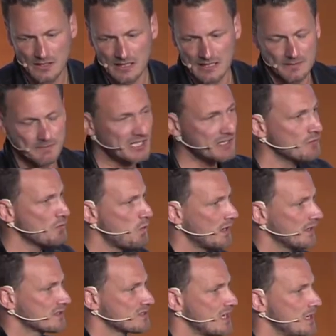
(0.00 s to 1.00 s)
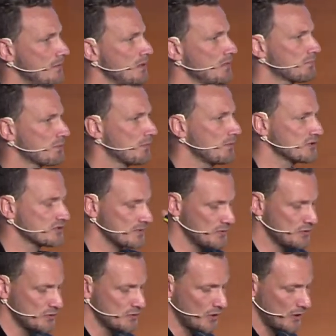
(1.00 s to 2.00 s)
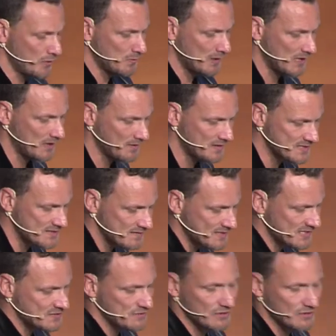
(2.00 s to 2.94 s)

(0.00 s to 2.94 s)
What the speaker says: Let me give you one example. Probably some of you know there's